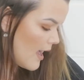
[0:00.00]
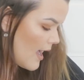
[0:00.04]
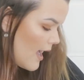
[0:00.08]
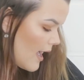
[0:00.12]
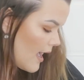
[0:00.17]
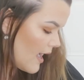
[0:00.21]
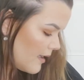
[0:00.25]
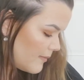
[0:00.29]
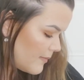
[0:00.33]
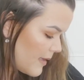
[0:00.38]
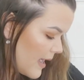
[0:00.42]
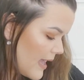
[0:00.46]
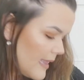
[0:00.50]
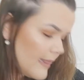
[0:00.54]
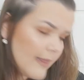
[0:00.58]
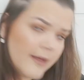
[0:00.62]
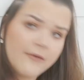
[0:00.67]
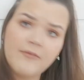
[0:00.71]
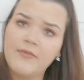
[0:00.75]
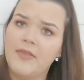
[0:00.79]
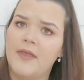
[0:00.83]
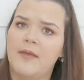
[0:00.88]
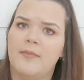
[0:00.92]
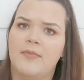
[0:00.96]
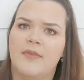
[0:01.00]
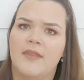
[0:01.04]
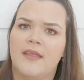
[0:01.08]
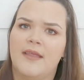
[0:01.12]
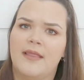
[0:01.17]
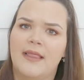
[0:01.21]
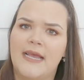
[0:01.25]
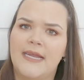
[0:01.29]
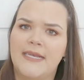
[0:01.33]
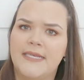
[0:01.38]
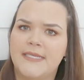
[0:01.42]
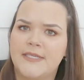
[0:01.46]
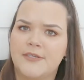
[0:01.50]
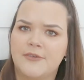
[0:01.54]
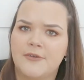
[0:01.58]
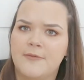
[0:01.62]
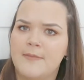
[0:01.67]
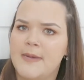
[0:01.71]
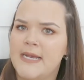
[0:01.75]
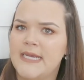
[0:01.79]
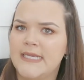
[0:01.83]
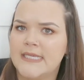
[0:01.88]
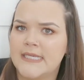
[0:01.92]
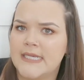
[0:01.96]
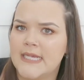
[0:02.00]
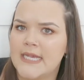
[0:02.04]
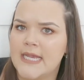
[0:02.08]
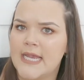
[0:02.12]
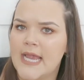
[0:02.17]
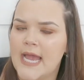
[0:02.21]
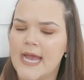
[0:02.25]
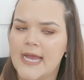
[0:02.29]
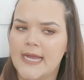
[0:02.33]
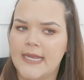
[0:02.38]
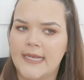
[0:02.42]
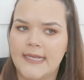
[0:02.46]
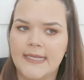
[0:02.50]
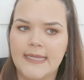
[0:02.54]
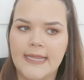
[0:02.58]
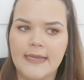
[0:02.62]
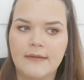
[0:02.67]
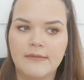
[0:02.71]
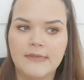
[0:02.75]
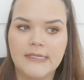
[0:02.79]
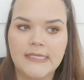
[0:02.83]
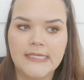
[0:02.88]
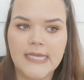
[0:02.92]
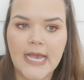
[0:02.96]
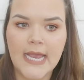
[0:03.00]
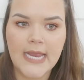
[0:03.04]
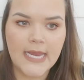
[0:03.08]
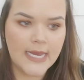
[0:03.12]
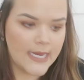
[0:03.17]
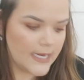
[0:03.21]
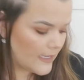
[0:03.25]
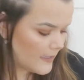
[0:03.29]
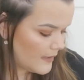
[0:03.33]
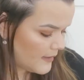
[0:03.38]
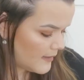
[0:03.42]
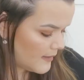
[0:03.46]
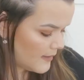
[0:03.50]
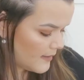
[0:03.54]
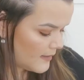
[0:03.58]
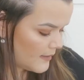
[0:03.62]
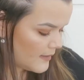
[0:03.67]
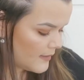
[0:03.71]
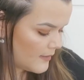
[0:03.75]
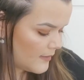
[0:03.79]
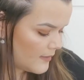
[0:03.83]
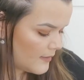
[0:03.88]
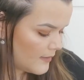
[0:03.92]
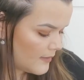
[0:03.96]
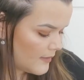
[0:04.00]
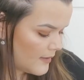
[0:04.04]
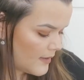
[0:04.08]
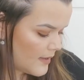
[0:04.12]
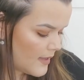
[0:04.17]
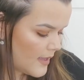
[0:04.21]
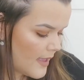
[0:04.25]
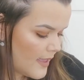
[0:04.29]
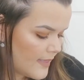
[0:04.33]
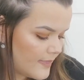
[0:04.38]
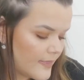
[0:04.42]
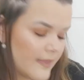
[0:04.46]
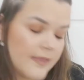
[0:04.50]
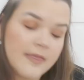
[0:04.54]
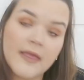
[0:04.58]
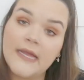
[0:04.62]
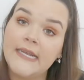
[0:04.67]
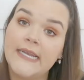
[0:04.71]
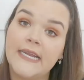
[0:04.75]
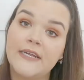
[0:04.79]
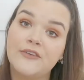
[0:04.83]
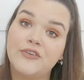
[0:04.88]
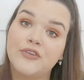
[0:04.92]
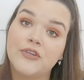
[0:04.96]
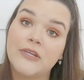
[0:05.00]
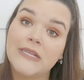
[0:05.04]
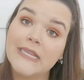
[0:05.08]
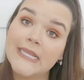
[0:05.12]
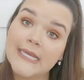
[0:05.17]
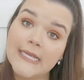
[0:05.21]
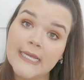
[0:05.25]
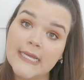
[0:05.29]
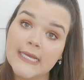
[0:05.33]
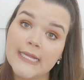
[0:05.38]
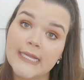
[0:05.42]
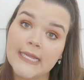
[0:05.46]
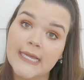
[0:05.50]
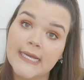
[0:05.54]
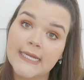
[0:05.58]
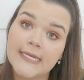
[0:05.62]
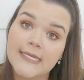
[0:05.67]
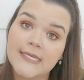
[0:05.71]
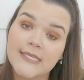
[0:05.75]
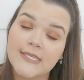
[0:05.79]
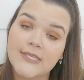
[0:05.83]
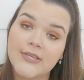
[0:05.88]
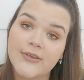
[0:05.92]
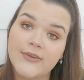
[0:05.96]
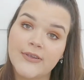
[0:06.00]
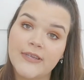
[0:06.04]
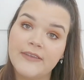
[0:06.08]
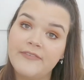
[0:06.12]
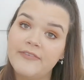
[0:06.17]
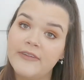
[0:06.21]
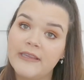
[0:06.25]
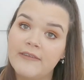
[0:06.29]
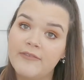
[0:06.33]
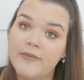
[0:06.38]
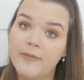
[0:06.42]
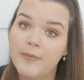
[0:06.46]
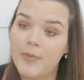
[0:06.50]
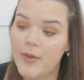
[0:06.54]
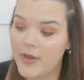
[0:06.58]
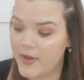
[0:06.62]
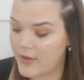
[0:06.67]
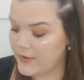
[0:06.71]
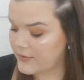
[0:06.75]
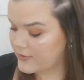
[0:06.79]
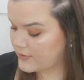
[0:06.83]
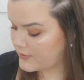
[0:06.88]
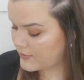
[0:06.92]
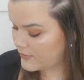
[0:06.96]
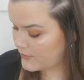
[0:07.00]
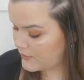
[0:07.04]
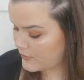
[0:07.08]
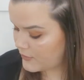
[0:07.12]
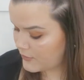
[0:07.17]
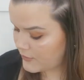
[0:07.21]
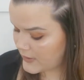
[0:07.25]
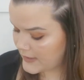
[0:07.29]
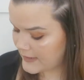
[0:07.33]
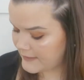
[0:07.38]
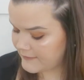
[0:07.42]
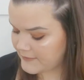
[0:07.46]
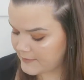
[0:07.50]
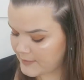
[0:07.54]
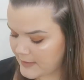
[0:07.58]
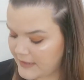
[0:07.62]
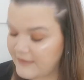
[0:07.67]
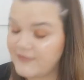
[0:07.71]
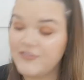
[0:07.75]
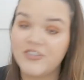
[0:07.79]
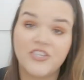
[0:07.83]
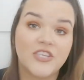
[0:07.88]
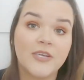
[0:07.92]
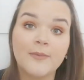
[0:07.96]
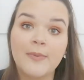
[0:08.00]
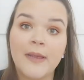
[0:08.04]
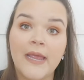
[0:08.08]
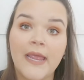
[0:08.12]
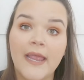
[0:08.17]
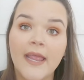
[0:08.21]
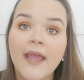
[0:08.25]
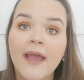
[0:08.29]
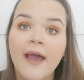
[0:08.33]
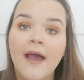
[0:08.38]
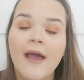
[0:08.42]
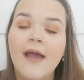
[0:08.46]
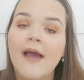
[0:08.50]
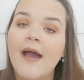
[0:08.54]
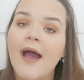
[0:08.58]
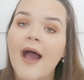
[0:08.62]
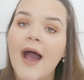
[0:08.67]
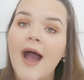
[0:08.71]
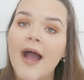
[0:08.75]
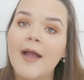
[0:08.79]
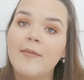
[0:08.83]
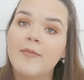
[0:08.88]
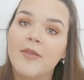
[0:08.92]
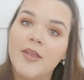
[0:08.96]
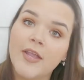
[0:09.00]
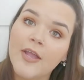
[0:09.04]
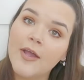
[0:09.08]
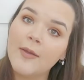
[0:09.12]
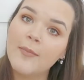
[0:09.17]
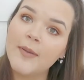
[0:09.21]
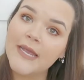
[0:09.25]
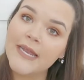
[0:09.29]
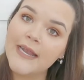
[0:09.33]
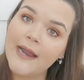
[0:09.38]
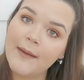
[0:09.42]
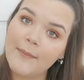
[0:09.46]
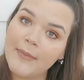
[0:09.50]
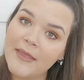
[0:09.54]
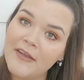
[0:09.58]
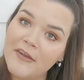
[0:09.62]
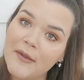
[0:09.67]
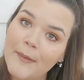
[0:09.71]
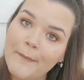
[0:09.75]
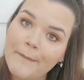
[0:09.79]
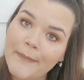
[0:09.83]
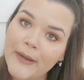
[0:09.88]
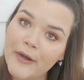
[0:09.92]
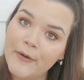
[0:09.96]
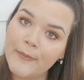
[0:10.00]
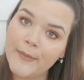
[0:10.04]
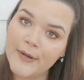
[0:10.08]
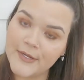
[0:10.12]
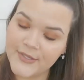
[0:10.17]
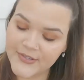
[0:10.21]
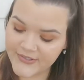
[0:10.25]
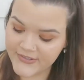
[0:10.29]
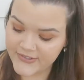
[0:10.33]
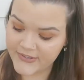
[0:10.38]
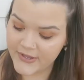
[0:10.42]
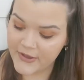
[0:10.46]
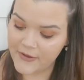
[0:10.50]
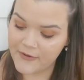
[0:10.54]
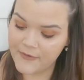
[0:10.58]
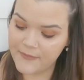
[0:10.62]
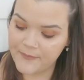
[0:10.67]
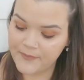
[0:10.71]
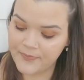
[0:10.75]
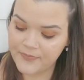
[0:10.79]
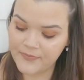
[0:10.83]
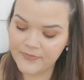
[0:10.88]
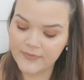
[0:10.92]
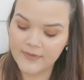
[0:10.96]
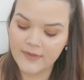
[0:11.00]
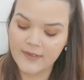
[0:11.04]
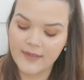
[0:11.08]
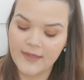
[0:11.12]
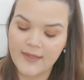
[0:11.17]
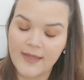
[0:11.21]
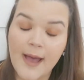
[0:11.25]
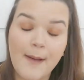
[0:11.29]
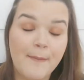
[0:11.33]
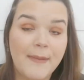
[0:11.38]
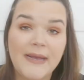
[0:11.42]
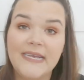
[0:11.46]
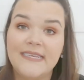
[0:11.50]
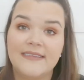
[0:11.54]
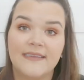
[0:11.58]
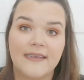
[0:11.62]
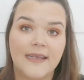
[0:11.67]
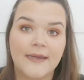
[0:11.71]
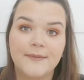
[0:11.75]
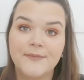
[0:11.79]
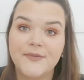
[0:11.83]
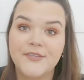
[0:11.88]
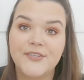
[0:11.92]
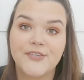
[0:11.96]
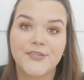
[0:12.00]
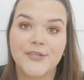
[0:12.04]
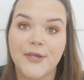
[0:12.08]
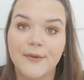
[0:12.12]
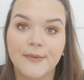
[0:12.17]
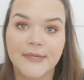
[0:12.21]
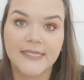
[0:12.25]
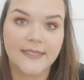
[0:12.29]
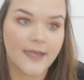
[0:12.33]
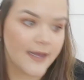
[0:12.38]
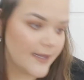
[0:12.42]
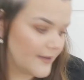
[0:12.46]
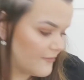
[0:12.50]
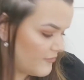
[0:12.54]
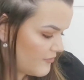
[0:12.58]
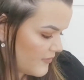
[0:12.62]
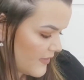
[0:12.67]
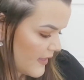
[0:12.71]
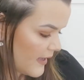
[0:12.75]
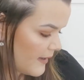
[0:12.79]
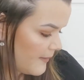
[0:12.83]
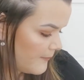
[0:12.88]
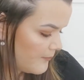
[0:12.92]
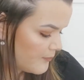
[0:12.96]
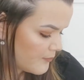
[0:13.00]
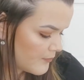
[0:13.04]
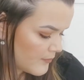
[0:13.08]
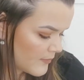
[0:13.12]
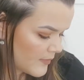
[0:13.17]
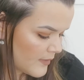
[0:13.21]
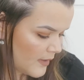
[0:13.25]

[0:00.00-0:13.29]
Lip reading: I love them. The ladies are amazing. And they were saying that they now do click and collect. So if you live in Perth, you don't have to pay for shipping. I mean, you can go pick it up there in Belmont. So amazing. I'm so excited for that.